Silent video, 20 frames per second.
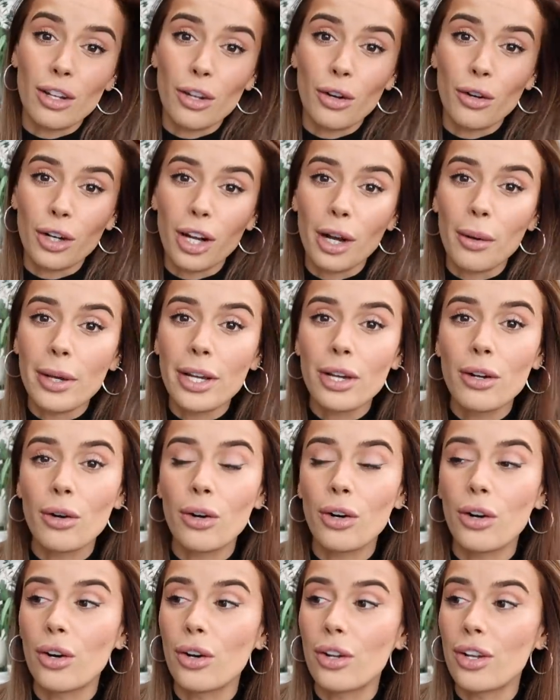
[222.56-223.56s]
a lot going
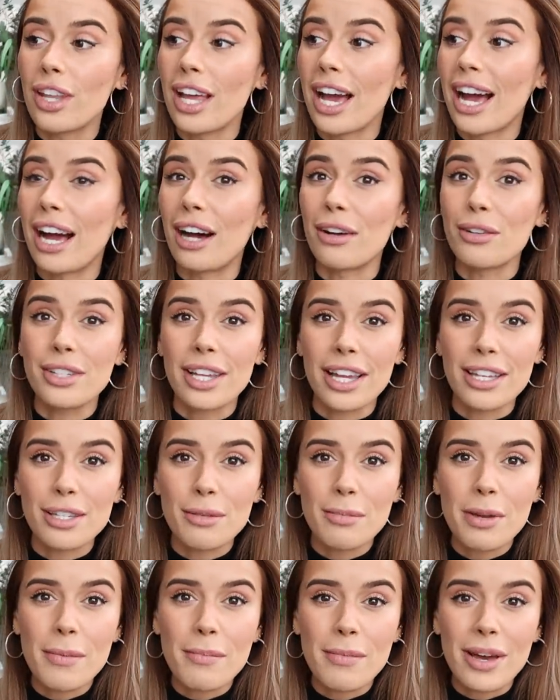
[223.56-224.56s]
on the house gets
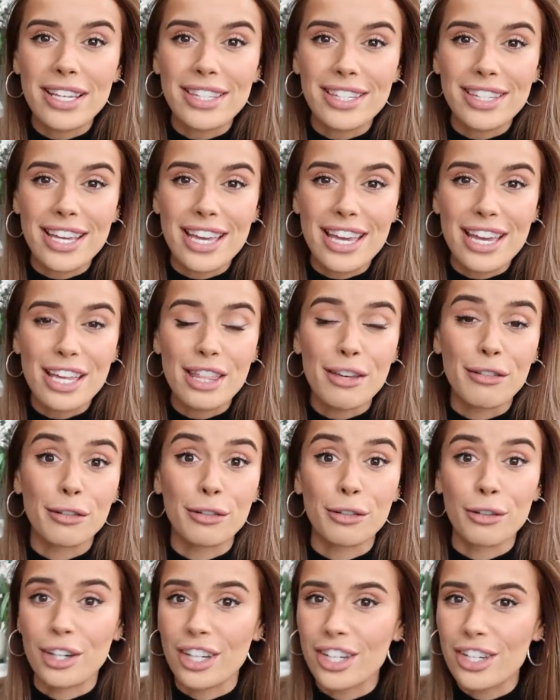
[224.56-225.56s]
a bit messy the
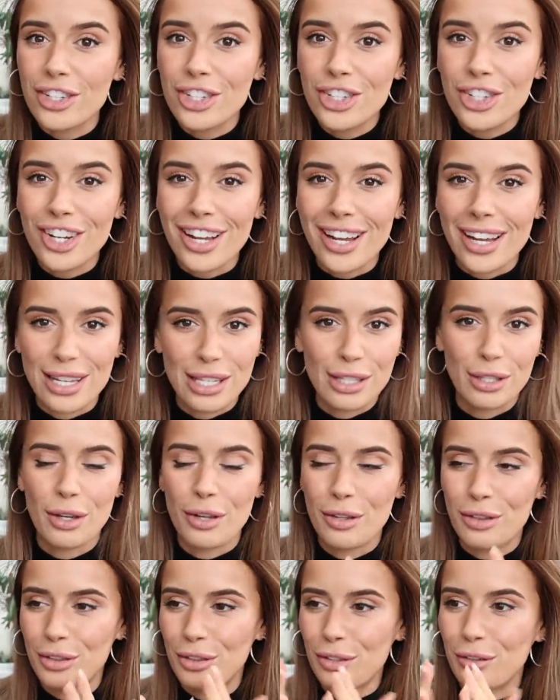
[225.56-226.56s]
fridge is
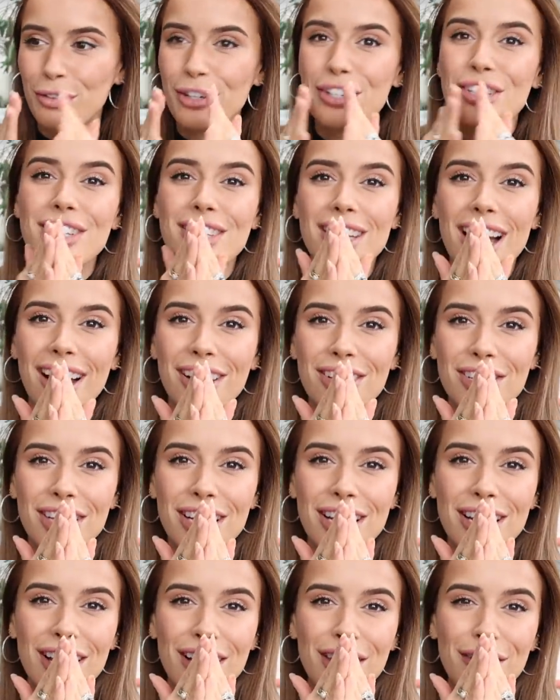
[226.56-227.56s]
the fridge is
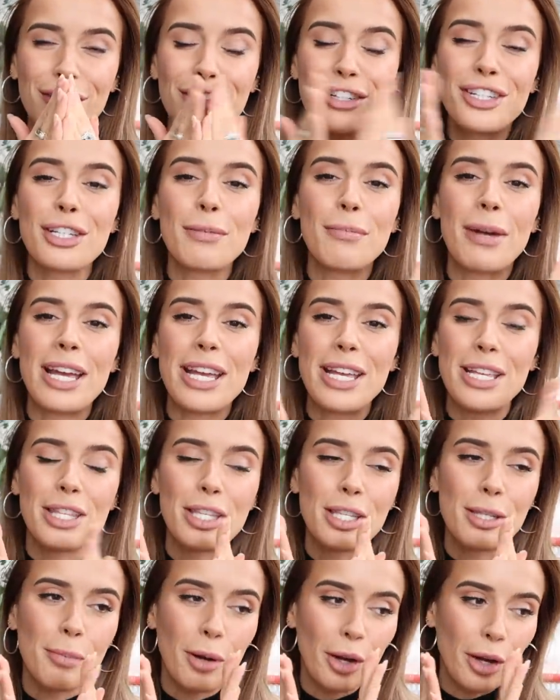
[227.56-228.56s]
actually like the fridge is my
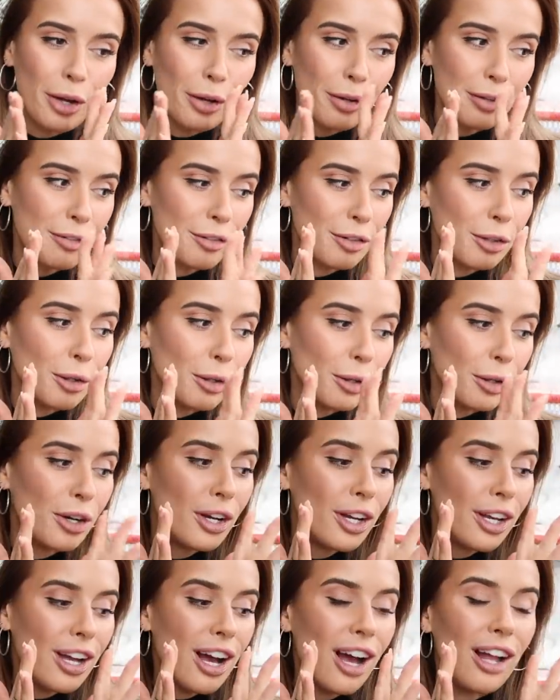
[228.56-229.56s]
inspo for
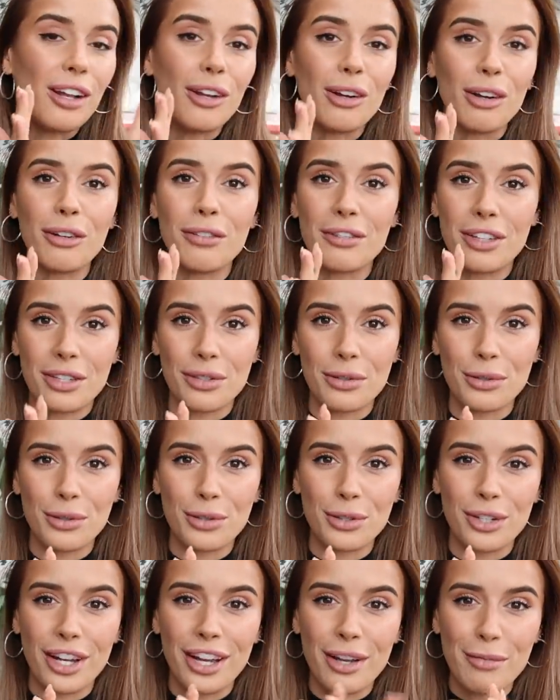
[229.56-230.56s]
a lot of this
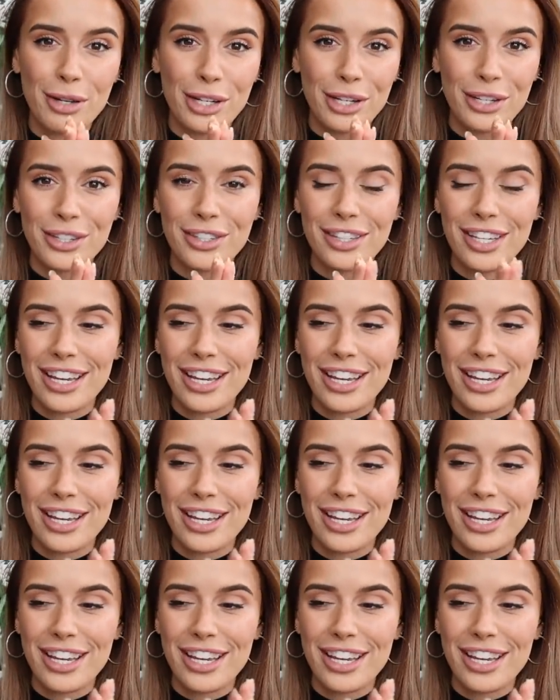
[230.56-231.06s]
order because